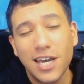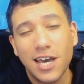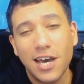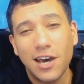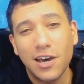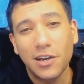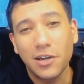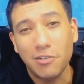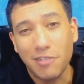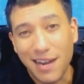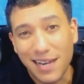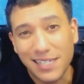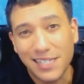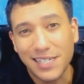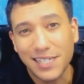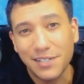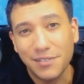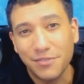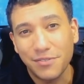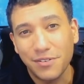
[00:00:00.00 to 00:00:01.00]

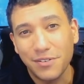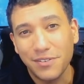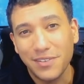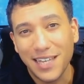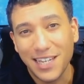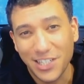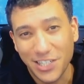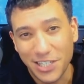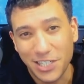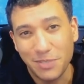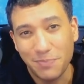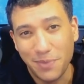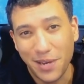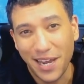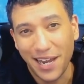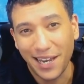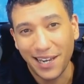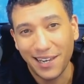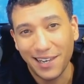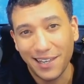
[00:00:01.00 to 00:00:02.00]
aggressive that she's
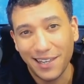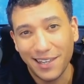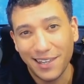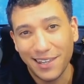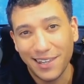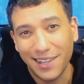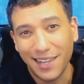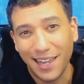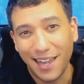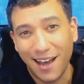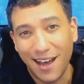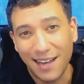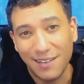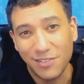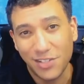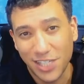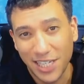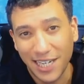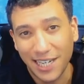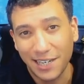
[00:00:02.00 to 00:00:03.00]
been that I've
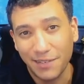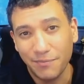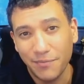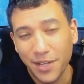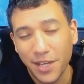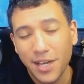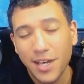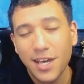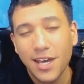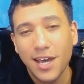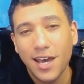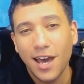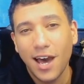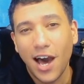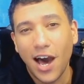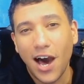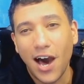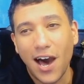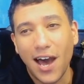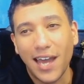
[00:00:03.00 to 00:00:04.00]
seen.
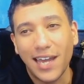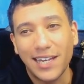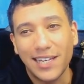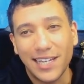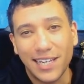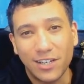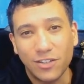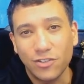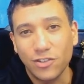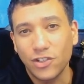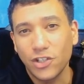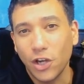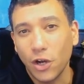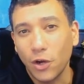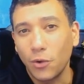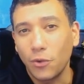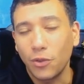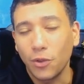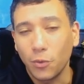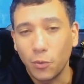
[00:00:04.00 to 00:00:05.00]
I didn't
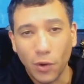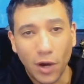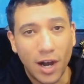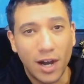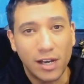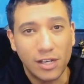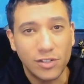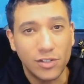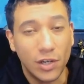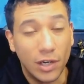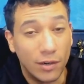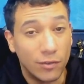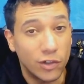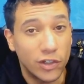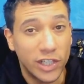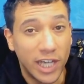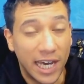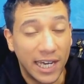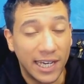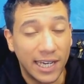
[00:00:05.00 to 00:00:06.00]
show the worst of
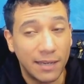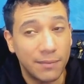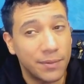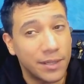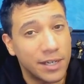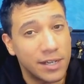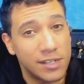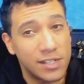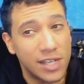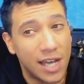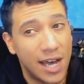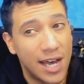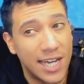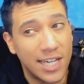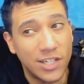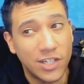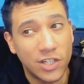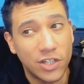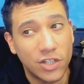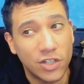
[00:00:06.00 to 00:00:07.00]
Shanny because I
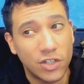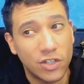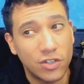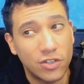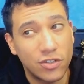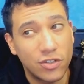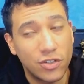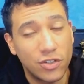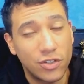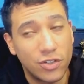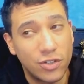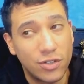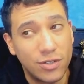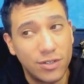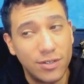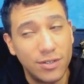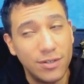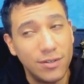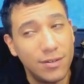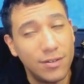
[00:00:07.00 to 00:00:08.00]
just
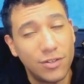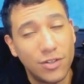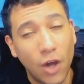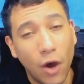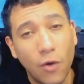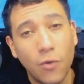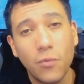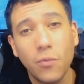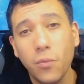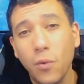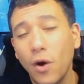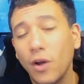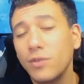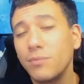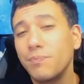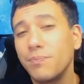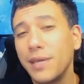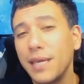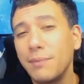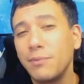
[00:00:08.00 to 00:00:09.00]
don't want
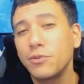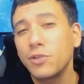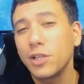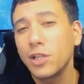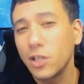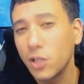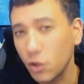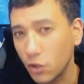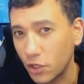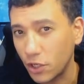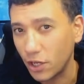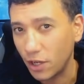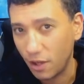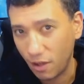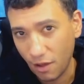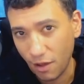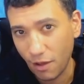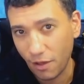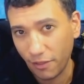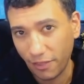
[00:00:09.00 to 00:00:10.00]
people to look at
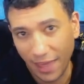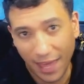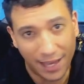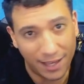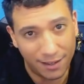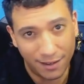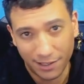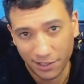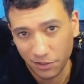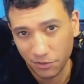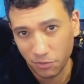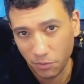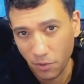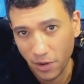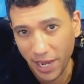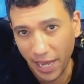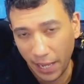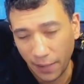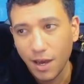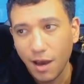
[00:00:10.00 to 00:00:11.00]
her that kind of
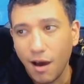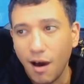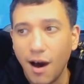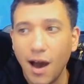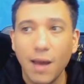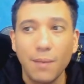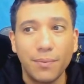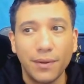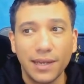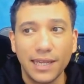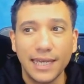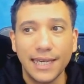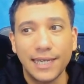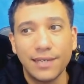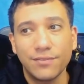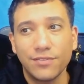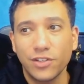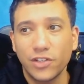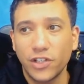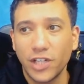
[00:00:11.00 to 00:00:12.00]
way. I
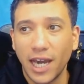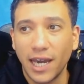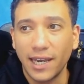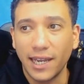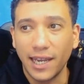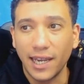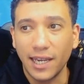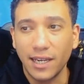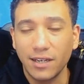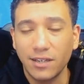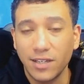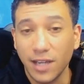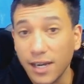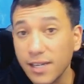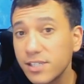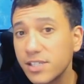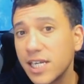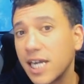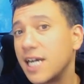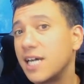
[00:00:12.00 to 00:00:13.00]
believe Shanny
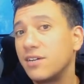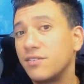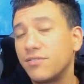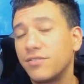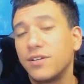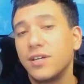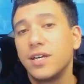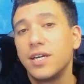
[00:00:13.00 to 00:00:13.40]
does have